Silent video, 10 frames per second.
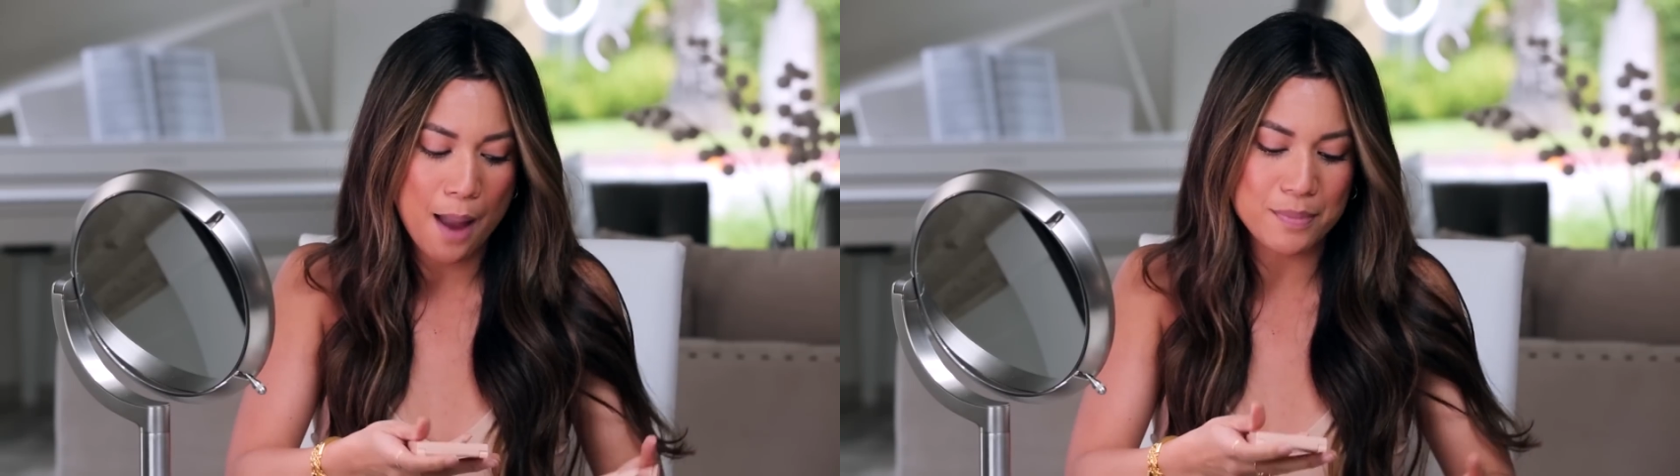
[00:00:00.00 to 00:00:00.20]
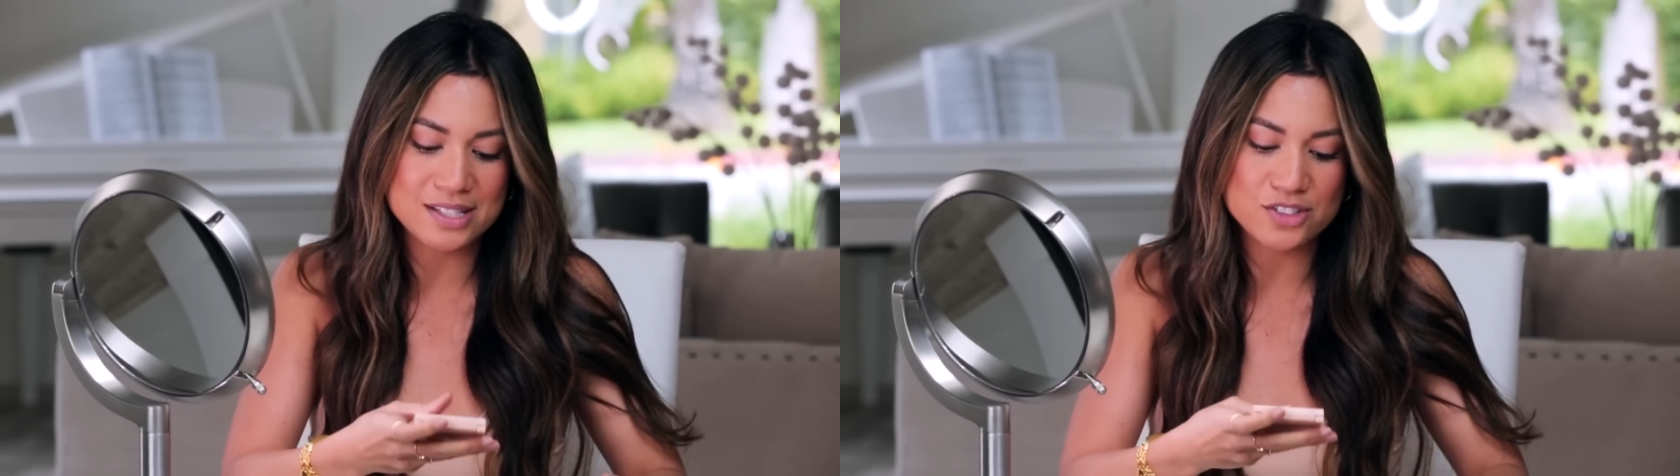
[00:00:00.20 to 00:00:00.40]

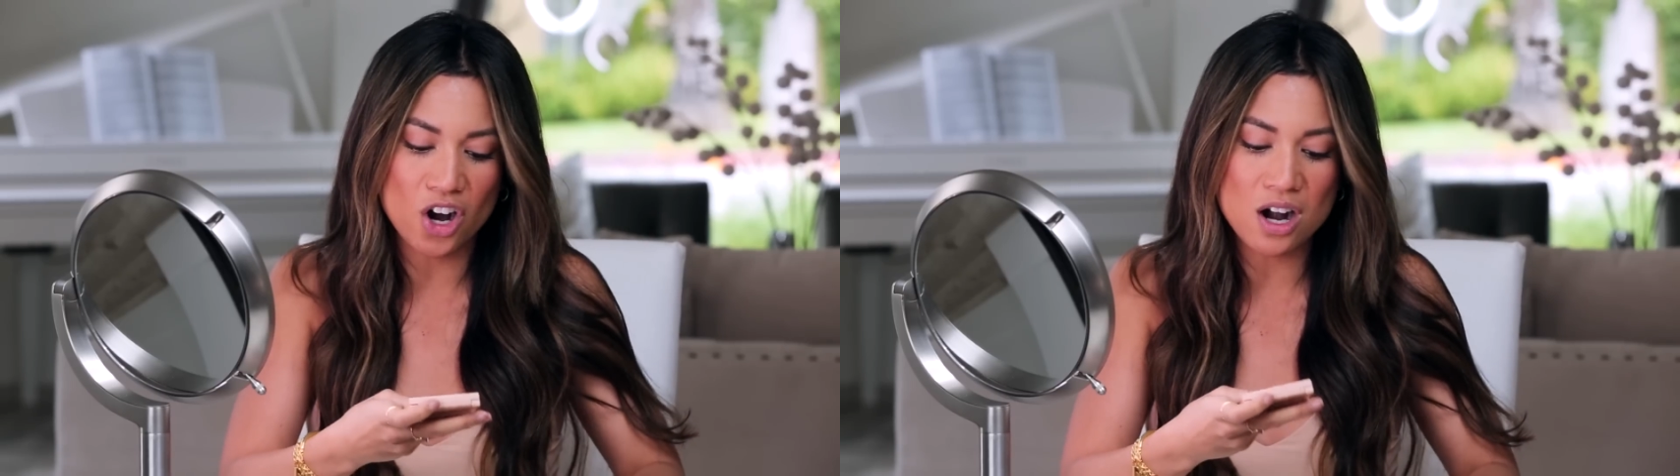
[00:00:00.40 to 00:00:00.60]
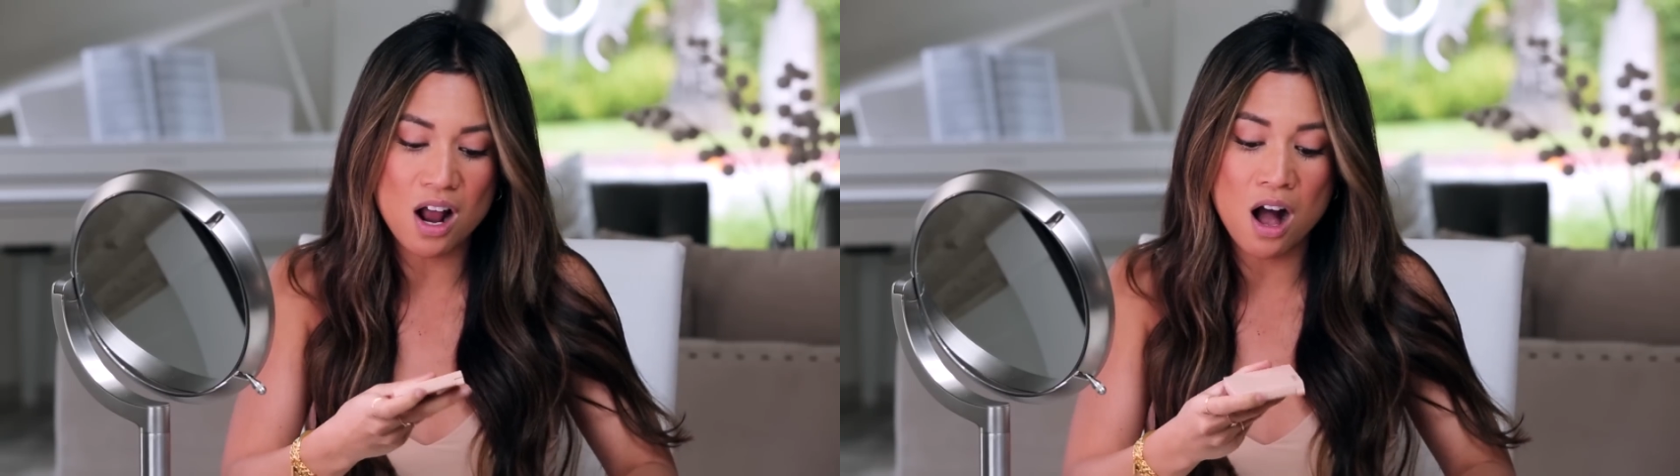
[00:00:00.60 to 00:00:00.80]
I'm gonna
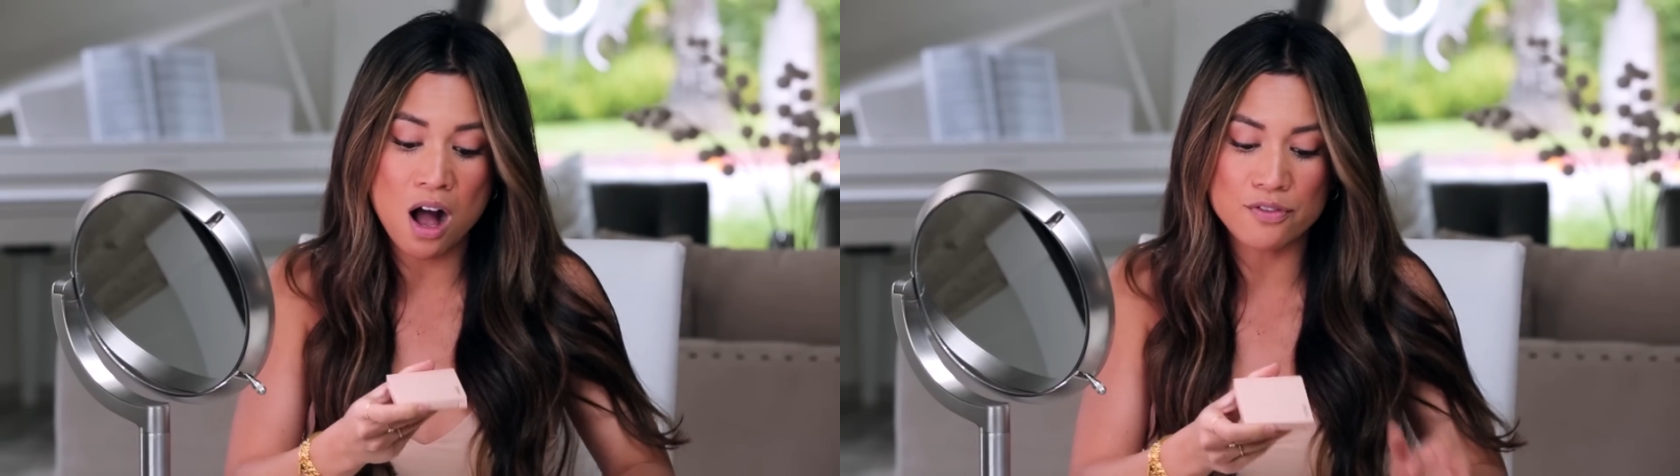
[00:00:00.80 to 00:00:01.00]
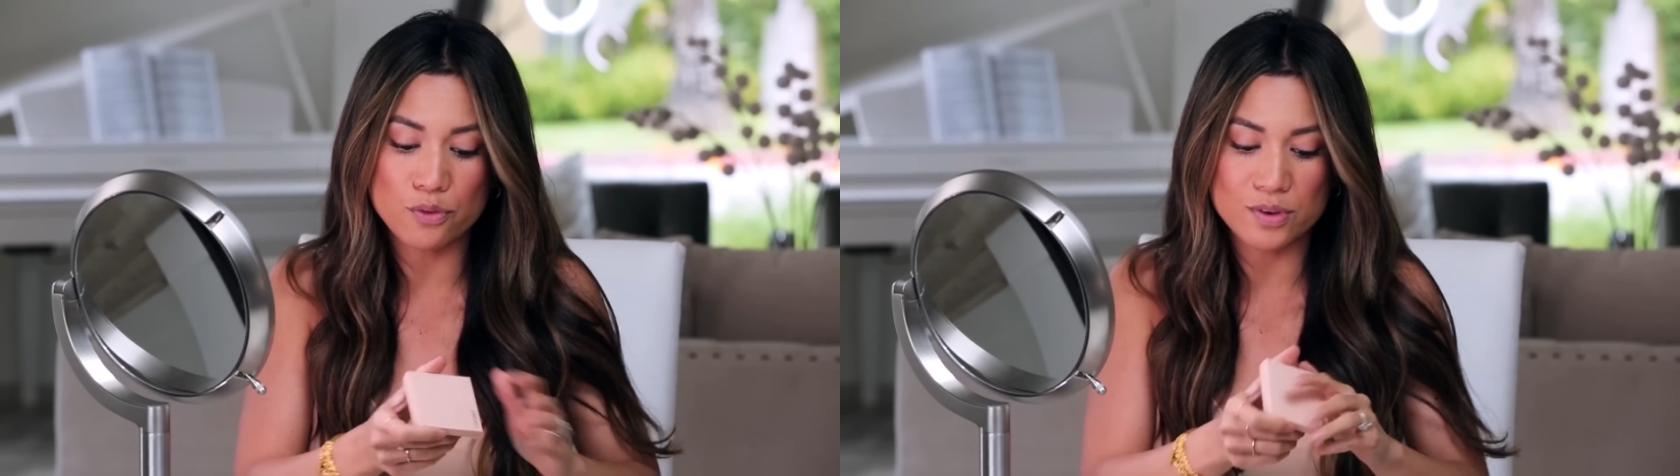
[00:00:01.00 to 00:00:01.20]
start
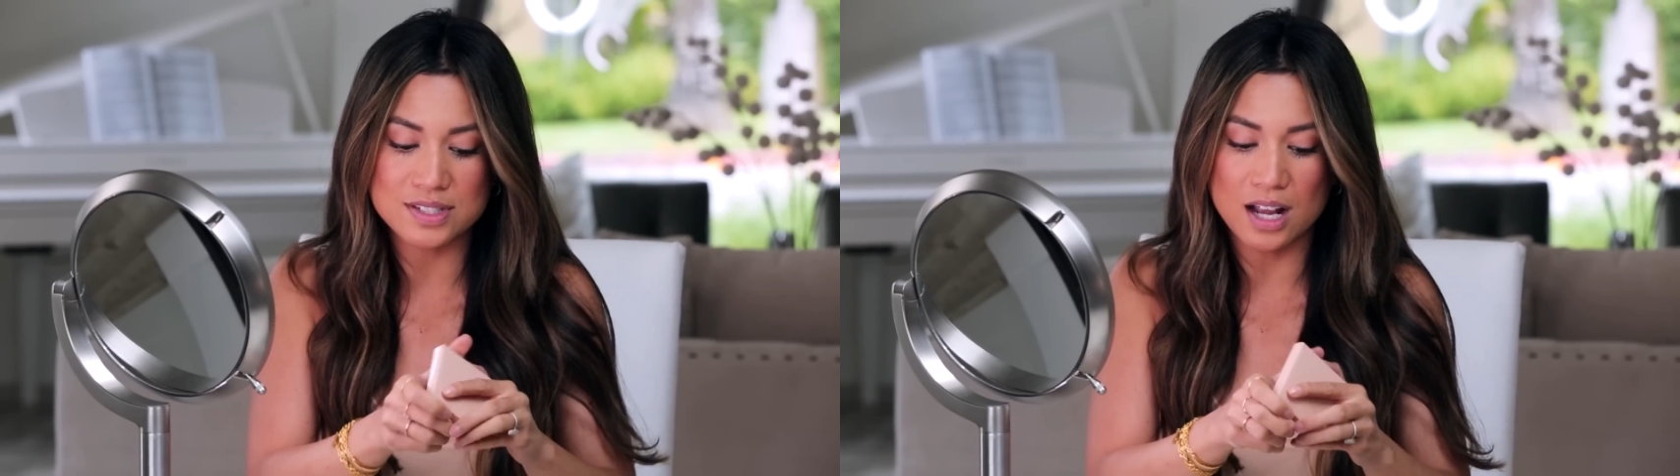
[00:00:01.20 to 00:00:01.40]
off with